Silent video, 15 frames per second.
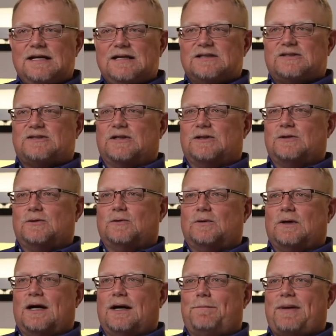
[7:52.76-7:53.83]

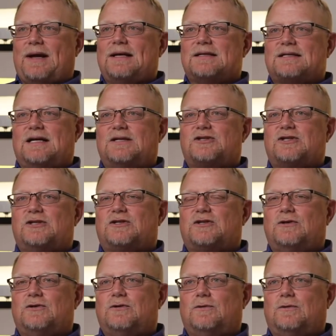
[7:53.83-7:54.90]
So pay attention
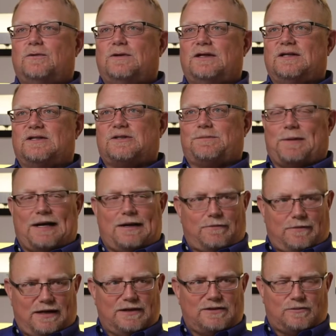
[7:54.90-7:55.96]
to the spot
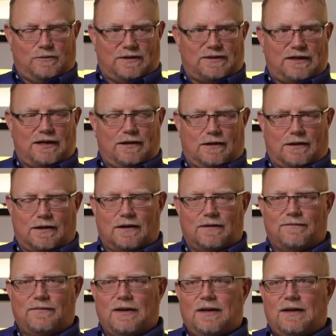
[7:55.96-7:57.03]
rates, what they are.
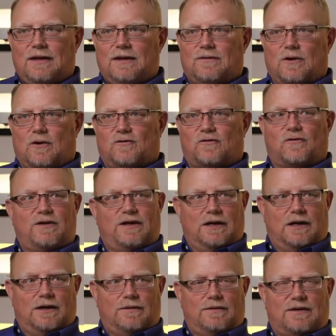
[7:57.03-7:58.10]
Those are
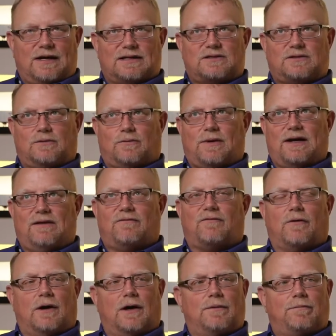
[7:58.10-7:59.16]
that's the rate
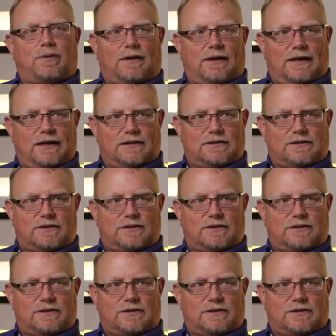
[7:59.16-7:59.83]
for unplanned